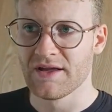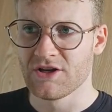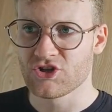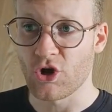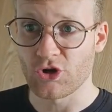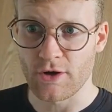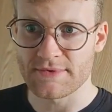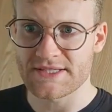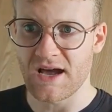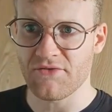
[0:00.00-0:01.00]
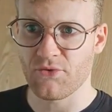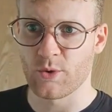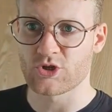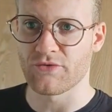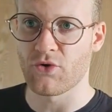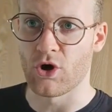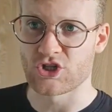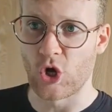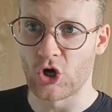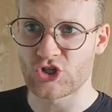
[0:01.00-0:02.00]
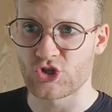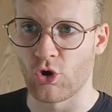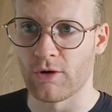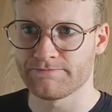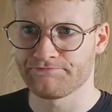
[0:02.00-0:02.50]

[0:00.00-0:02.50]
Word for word: short term stuff, which of course also